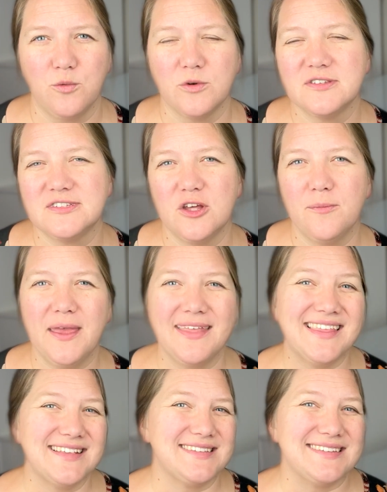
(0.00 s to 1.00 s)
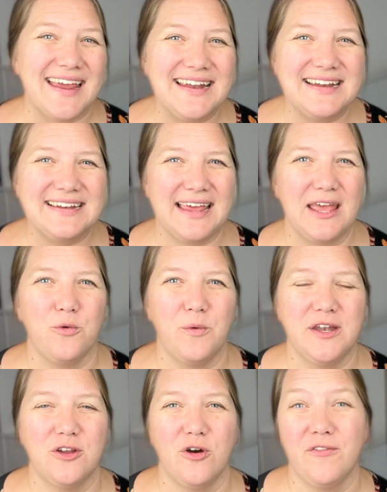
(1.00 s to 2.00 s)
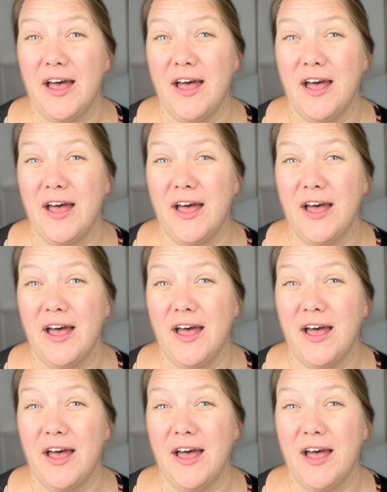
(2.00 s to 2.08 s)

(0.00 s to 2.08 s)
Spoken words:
will still be in this 90-day window of